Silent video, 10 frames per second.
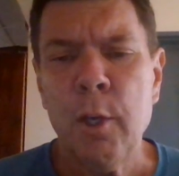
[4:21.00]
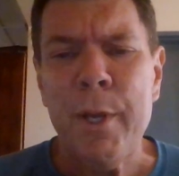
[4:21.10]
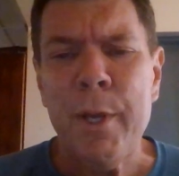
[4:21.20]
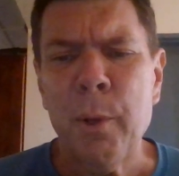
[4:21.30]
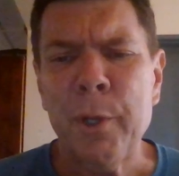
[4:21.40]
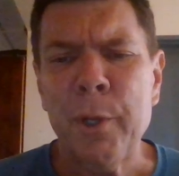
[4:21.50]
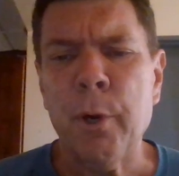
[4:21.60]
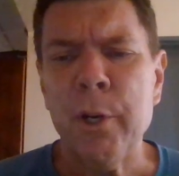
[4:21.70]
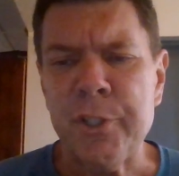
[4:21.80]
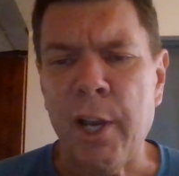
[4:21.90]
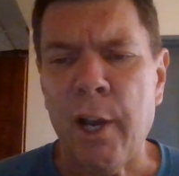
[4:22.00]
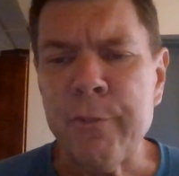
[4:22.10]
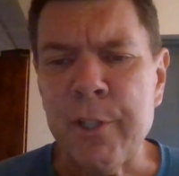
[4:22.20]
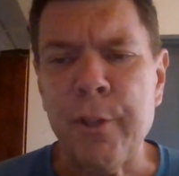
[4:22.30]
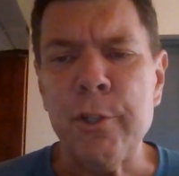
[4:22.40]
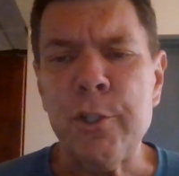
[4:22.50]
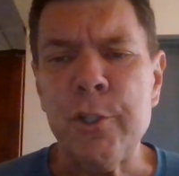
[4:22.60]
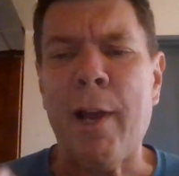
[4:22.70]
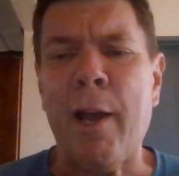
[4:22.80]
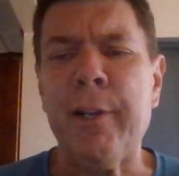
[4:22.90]
We owe it to ourselves and those
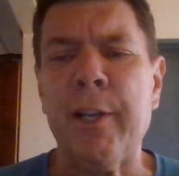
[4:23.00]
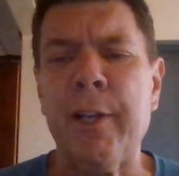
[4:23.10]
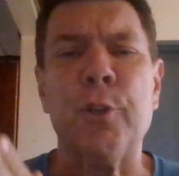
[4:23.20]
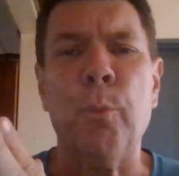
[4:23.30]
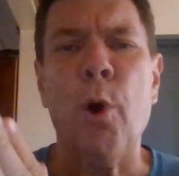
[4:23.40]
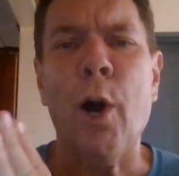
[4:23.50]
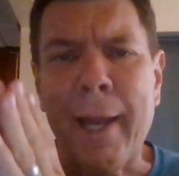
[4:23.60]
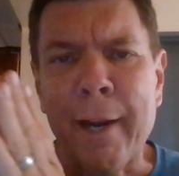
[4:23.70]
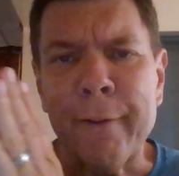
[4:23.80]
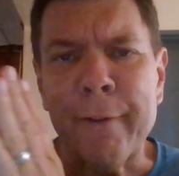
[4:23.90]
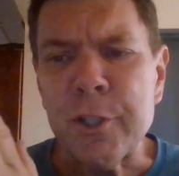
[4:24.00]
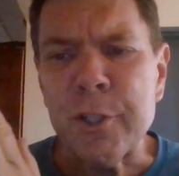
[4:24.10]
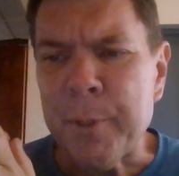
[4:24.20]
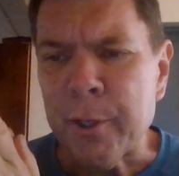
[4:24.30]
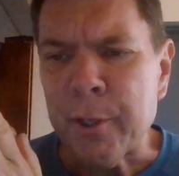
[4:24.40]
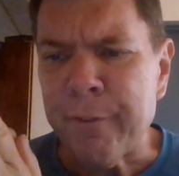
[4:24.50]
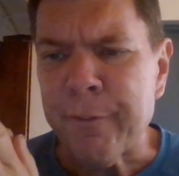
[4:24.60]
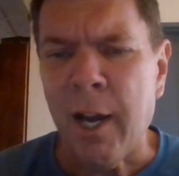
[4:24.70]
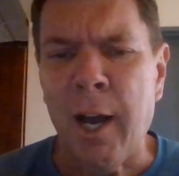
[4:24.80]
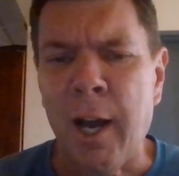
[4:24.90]
surrounding us to walk after the Spirit
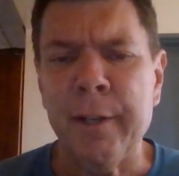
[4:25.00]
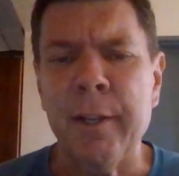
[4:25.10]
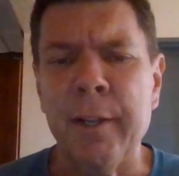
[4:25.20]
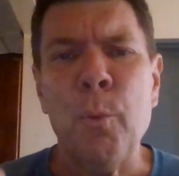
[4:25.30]
of God